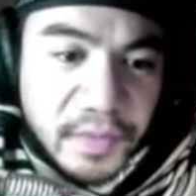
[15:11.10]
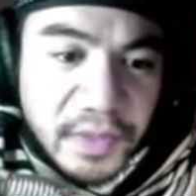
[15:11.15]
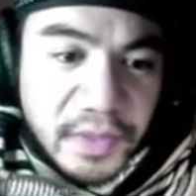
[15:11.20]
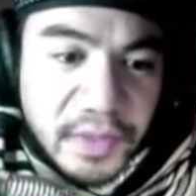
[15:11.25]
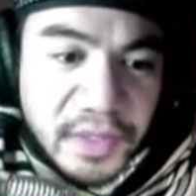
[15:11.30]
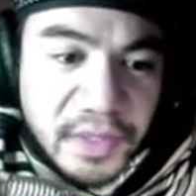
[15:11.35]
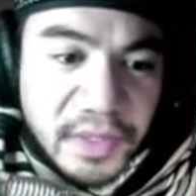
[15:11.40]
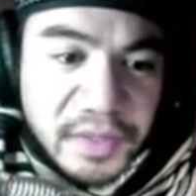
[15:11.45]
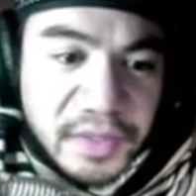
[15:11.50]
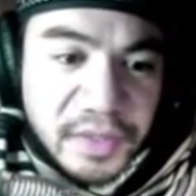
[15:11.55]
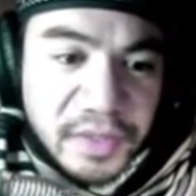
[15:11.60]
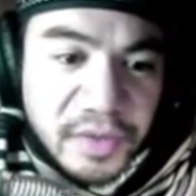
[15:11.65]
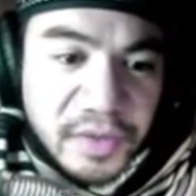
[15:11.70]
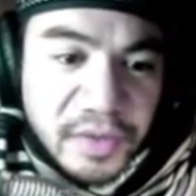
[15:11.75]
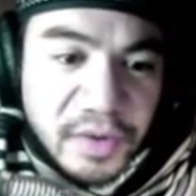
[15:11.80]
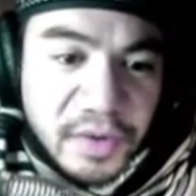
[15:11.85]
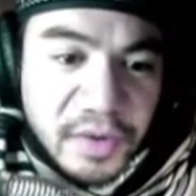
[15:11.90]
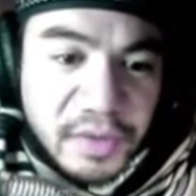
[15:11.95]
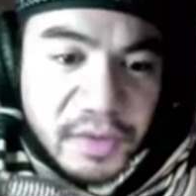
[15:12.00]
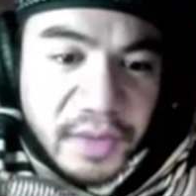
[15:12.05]
is to
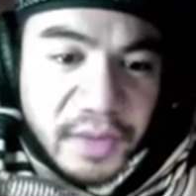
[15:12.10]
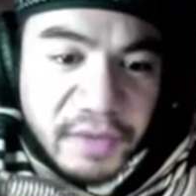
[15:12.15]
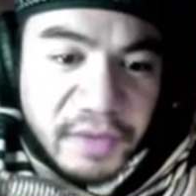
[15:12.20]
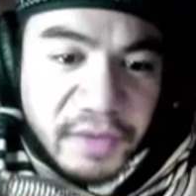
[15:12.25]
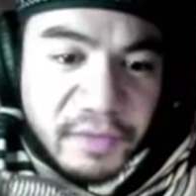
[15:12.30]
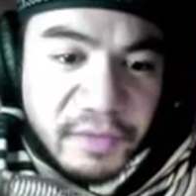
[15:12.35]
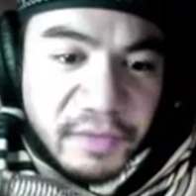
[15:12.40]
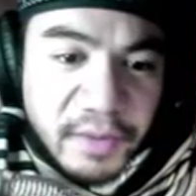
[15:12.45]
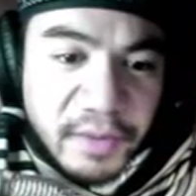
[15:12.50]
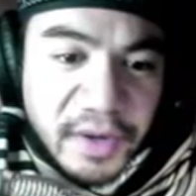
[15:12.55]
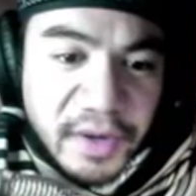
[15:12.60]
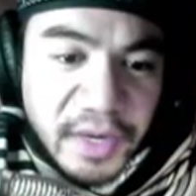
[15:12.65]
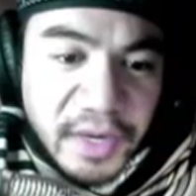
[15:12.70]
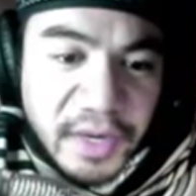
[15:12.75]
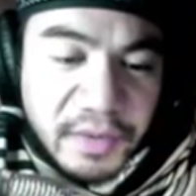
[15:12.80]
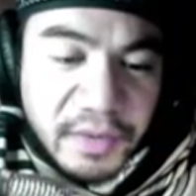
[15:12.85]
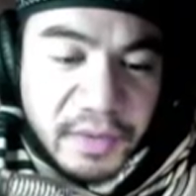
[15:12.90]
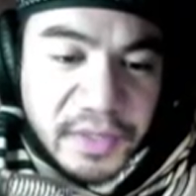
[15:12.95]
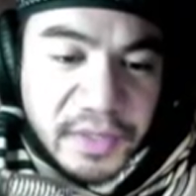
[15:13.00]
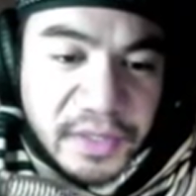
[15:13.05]
turn away from our
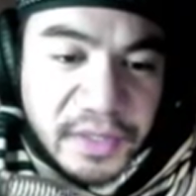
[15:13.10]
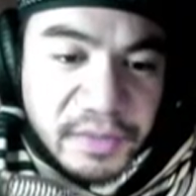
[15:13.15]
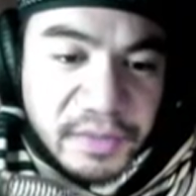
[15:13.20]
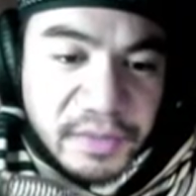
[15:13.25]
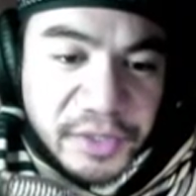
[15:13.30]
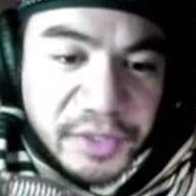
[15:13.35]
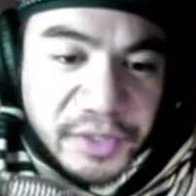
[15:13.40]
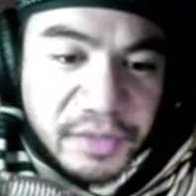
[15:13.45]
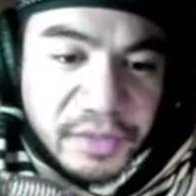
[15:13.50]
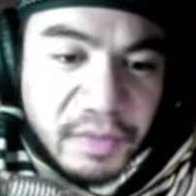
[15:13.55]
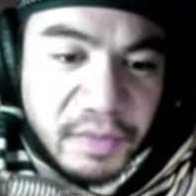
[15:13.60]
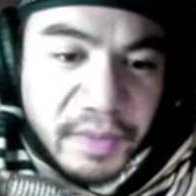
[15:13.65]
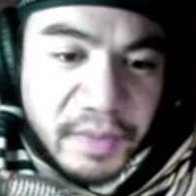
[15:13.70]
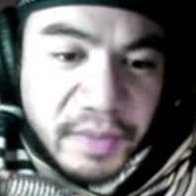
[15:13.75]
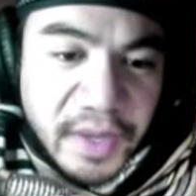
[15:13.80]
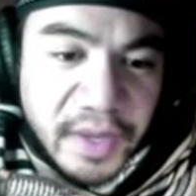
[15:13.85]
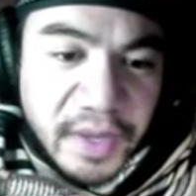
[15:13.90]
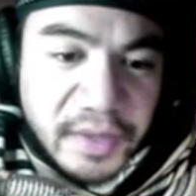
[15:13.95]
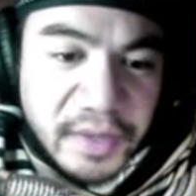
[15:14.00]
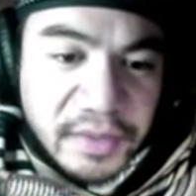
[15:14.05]
iniquities. We should
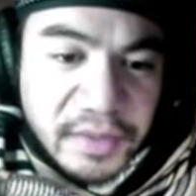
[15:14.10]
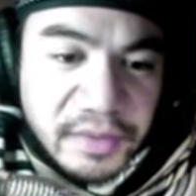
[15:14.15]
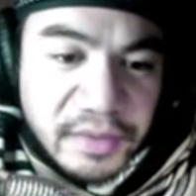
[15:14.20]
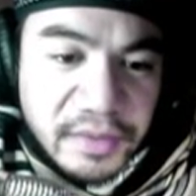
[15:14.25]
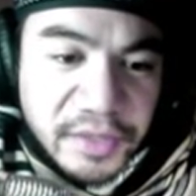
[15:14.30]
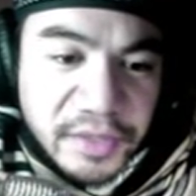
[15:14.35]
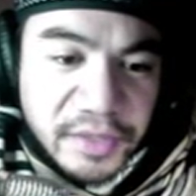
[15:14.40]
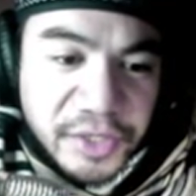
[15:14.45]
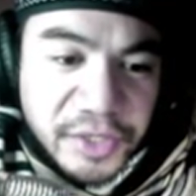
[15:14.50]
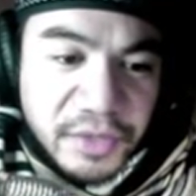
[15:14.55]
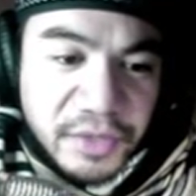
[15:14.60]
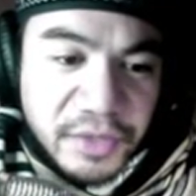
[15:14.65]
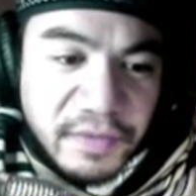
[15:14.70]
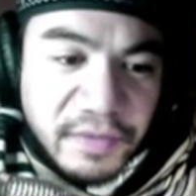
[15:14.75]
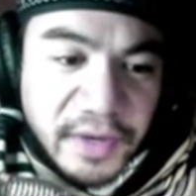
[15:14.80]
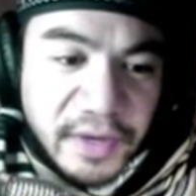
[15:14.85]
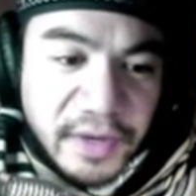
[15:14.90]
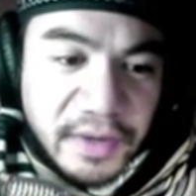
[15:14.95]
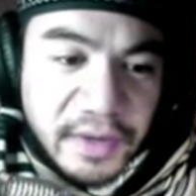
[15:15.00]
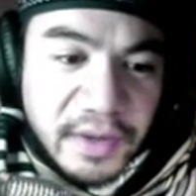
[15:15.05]
repent,
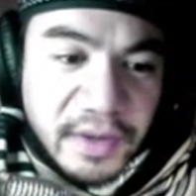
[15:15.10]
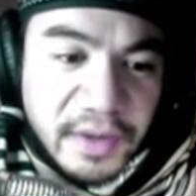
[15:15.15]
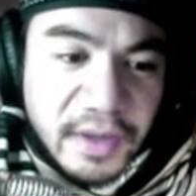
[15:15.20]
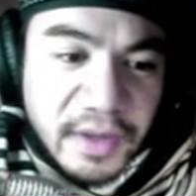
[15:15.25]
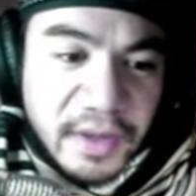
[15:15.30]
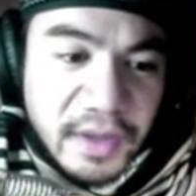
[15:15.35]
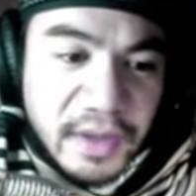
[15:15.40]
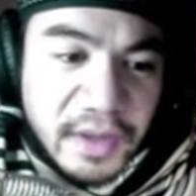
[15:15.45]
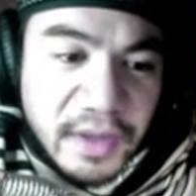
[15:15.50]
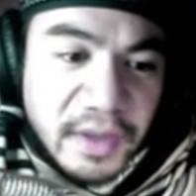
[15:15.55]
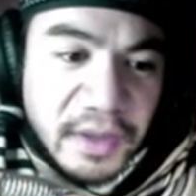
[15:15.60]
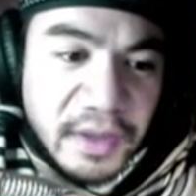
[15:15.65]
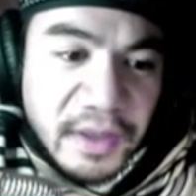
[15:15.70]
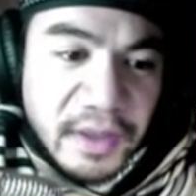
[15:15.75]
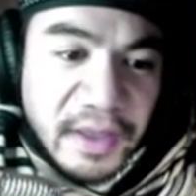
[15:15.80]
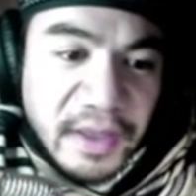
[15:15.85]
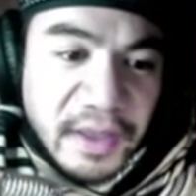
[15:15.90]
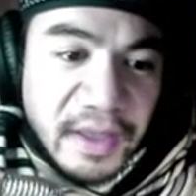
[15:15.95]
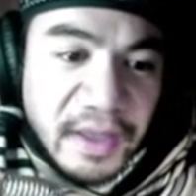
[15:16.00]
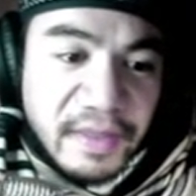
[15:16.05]
teshuva,
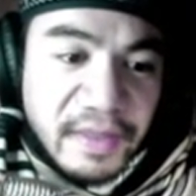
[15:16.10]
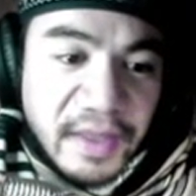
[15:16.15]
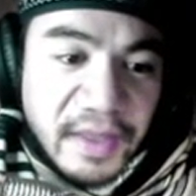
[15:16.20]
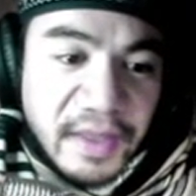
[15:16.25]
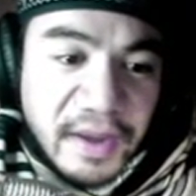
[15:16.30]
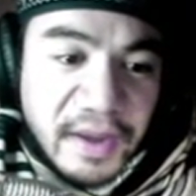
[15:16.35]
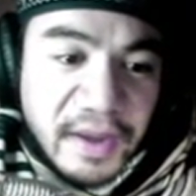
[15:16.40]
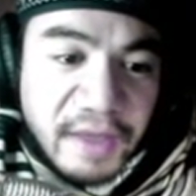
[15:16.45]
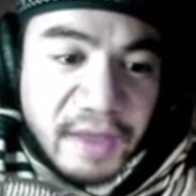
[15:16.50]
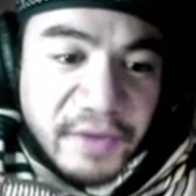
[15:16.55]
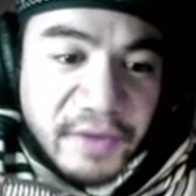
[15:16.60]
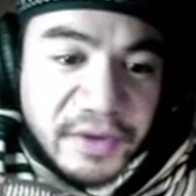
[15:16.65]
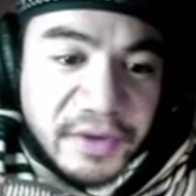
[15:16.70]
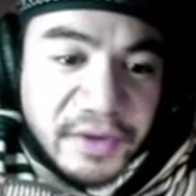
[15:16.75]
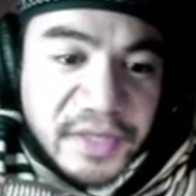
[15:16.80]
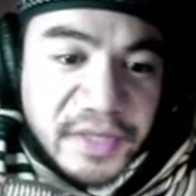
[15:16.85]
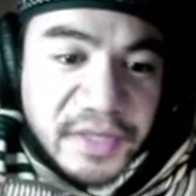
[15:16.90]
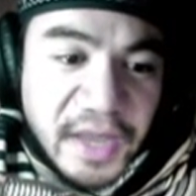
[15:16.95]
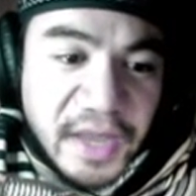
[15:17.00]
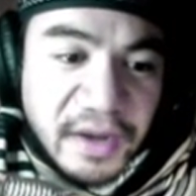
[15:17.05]
and then have
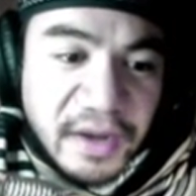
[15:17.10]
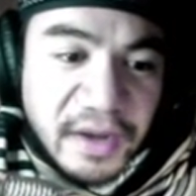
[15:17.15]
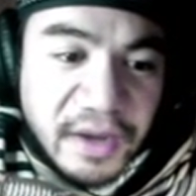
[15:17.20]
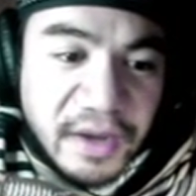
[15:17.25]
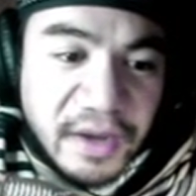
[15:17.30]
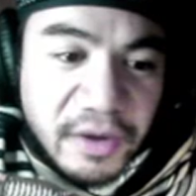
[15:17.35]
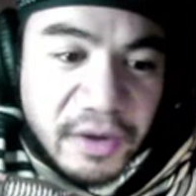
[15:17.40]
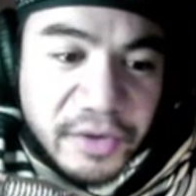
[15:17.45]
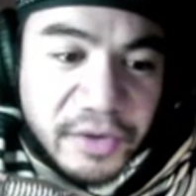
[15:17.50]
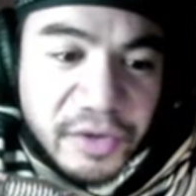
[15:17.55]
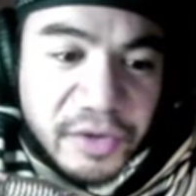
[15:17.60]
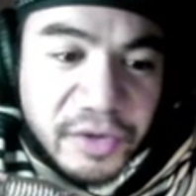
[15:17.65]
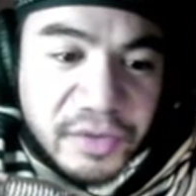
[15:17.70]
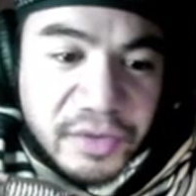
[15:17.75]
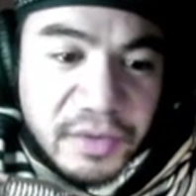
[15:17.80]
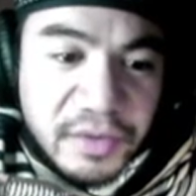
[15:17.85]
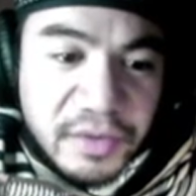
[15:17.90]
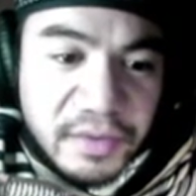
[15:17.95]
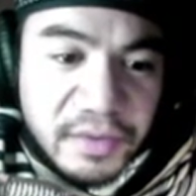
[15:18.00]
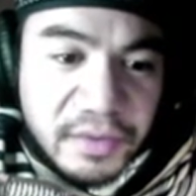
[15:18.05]
understanding in all your
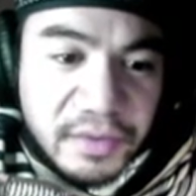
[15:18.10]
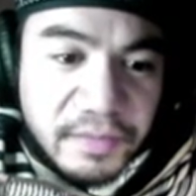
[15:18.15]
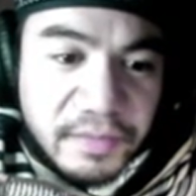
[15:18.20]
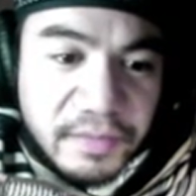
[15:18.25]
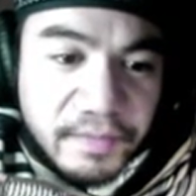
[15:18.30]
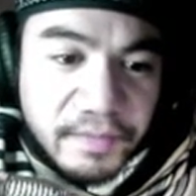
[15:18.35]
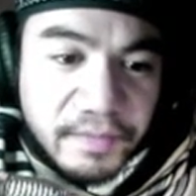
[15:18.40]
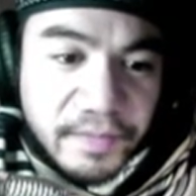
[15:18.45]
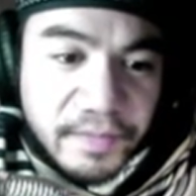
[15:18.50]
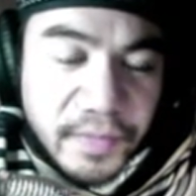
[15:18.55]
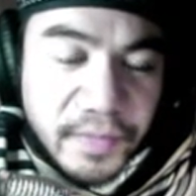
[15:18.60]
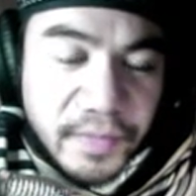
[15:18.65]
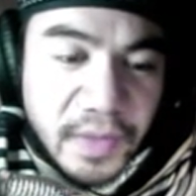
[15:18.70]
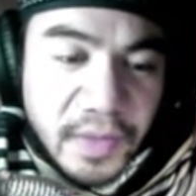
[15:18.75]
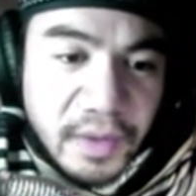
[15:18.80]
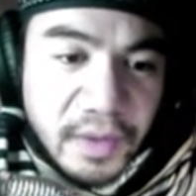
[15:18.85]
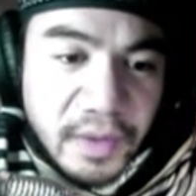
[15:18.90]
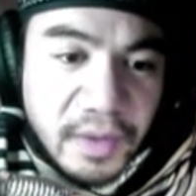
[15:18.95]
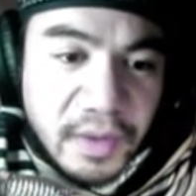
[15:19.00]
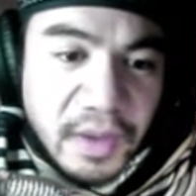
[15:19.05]
truth.
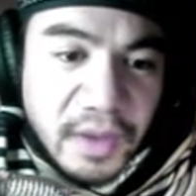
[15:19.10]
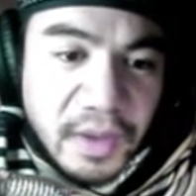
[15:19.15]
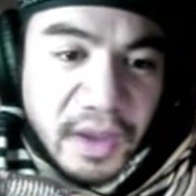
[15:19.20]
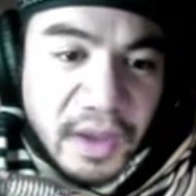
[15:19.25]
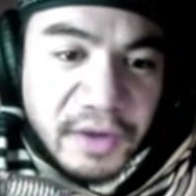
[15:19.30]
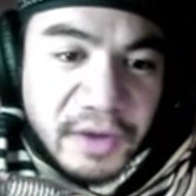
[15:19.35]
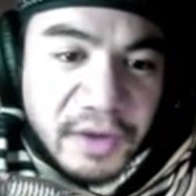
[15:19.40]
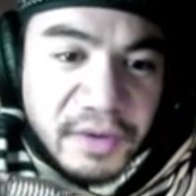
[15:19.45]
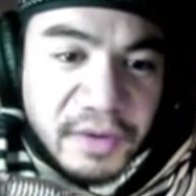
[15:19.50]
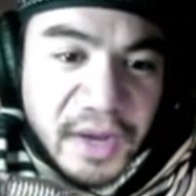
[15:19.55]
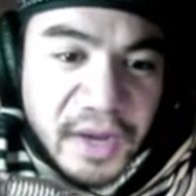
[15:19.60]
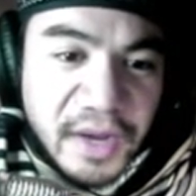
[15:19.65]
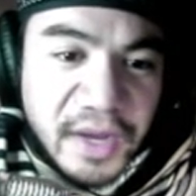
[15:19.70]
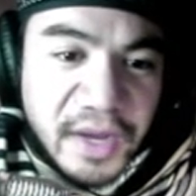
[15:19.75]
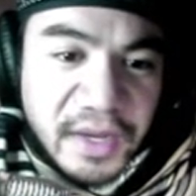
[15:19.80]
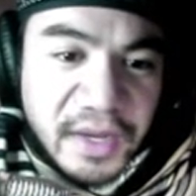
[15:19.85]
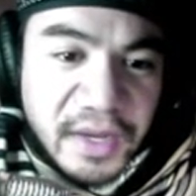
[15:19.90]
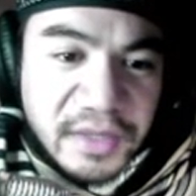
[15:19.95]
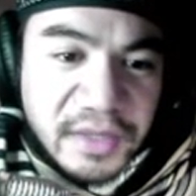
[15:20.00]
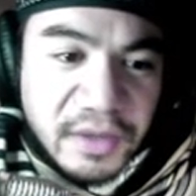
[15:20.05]
Adonai
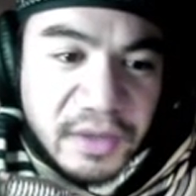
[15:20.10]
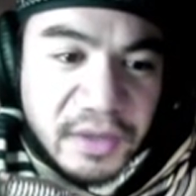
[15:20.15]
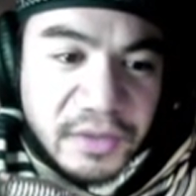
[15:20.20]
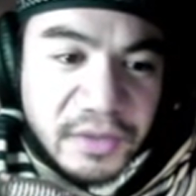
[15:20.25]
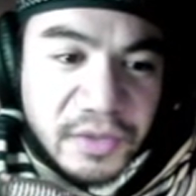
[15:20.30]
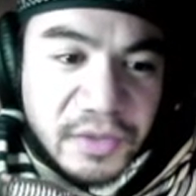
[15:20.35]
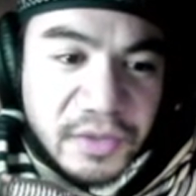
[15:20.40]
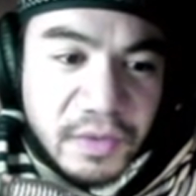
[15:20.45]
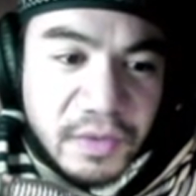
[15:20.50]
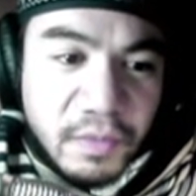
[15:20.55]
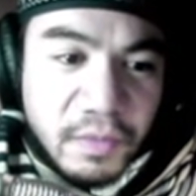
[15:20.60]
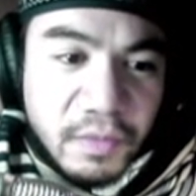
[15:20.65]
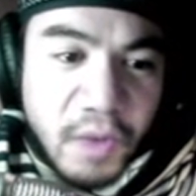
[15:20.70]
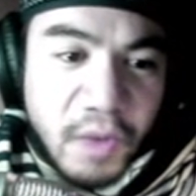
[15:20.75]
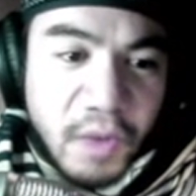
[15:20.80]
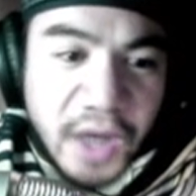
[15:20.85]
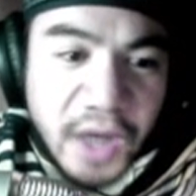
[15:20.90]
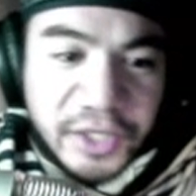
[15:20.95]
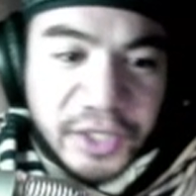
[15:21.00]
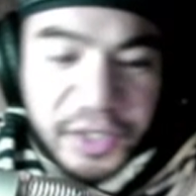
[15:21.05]
has also
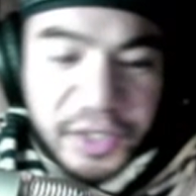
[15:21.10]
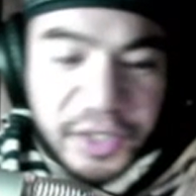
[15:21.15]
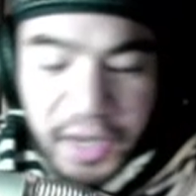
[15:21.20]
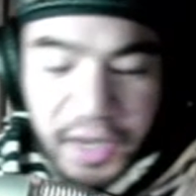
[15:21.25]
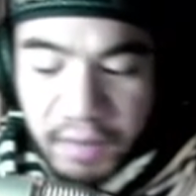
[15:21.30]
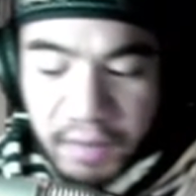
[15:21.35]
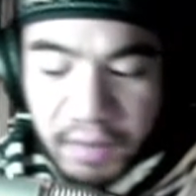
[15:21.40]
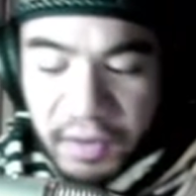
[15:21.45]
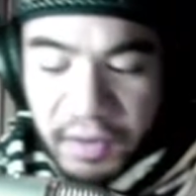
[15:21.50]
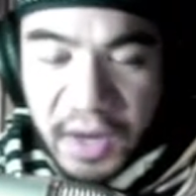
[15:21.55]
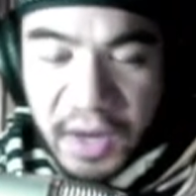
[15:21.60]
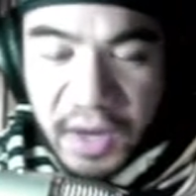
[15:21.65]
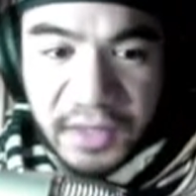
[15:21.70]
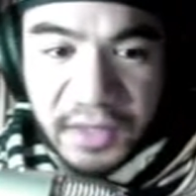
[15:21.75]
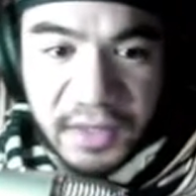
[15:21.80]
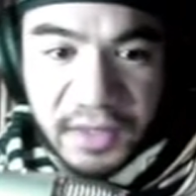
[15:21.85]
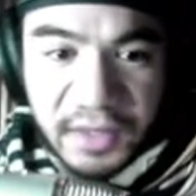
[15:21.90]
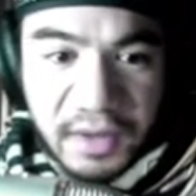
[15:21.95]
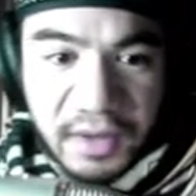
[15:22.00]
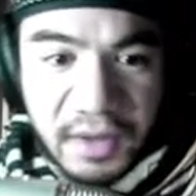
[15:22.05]
watched and brought
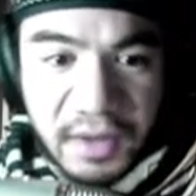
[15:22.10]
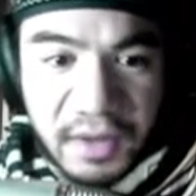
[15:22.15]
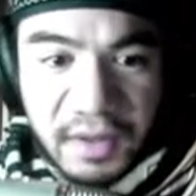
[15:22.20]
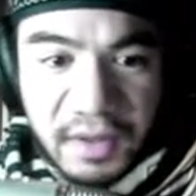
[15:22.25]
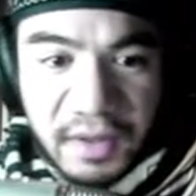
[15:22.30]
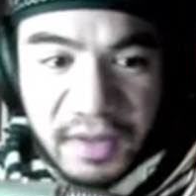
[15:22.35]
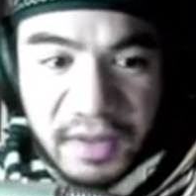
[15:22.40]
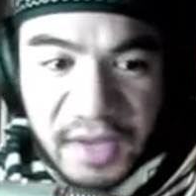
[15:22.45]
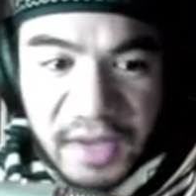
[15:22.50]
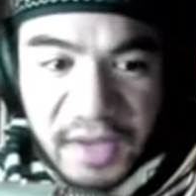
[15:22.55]
the